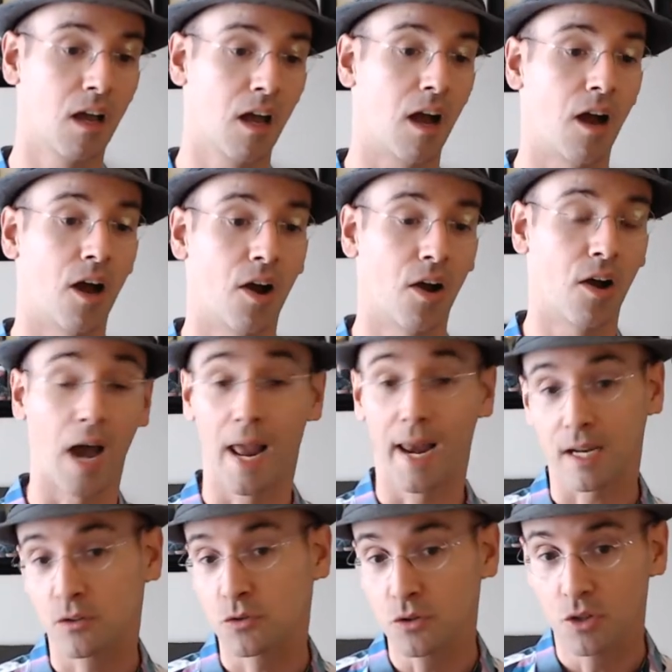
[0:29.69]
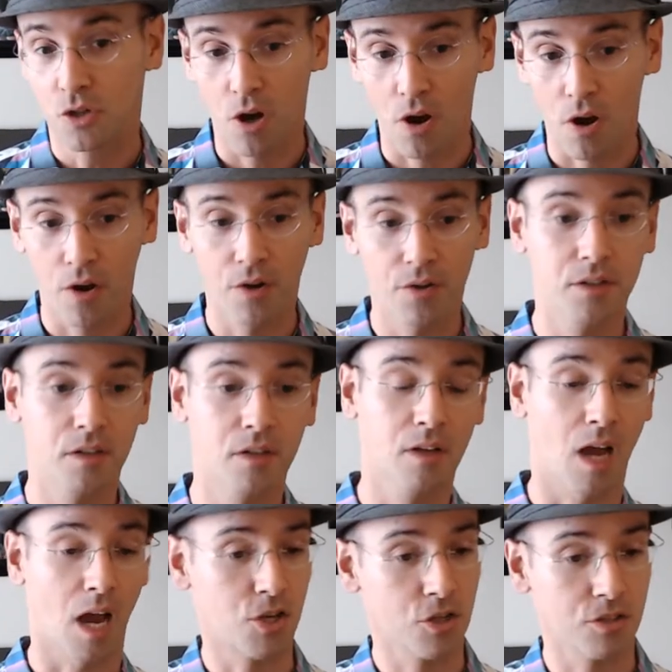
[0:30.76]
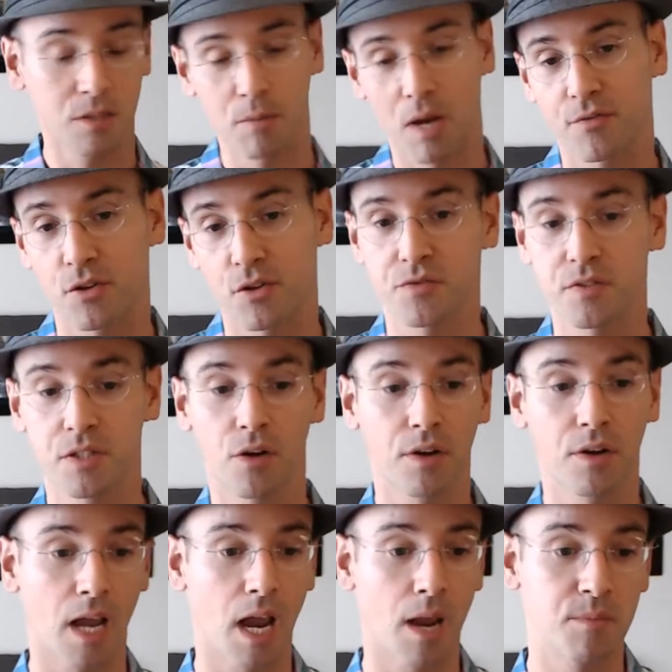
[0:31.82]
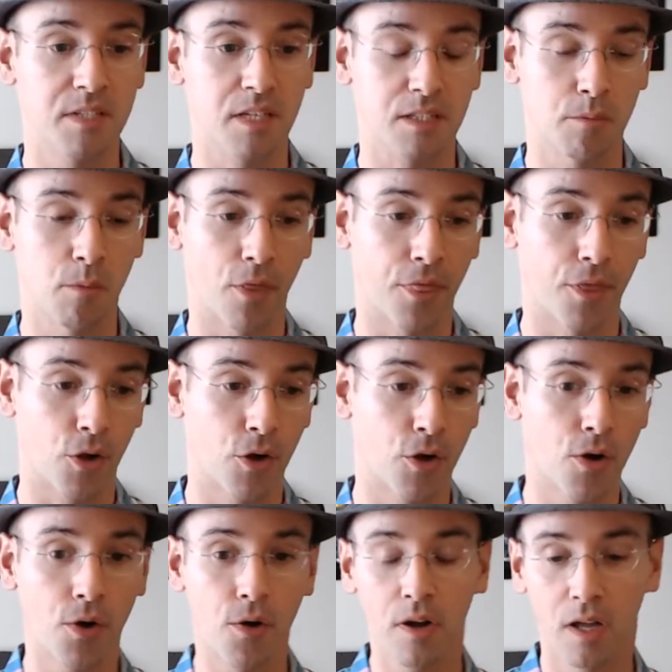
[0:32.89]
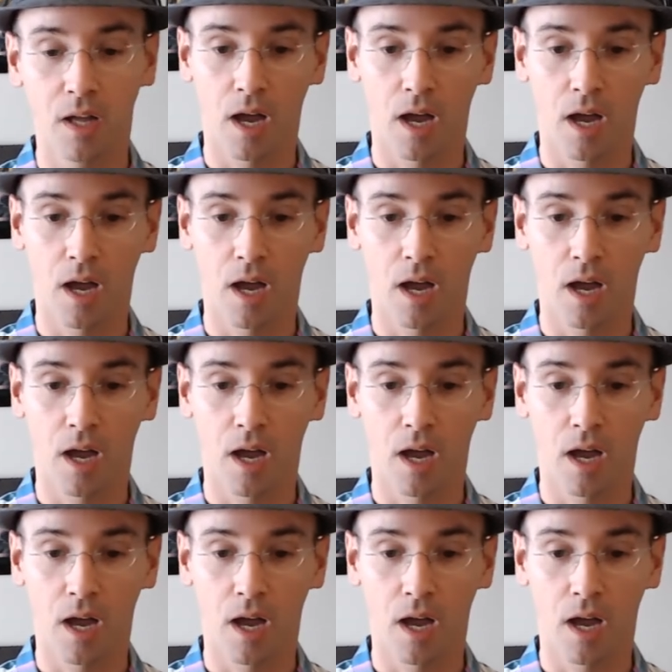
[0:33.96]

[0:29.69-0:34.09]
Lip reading: I like to code. I just did my first video game 6 months ago.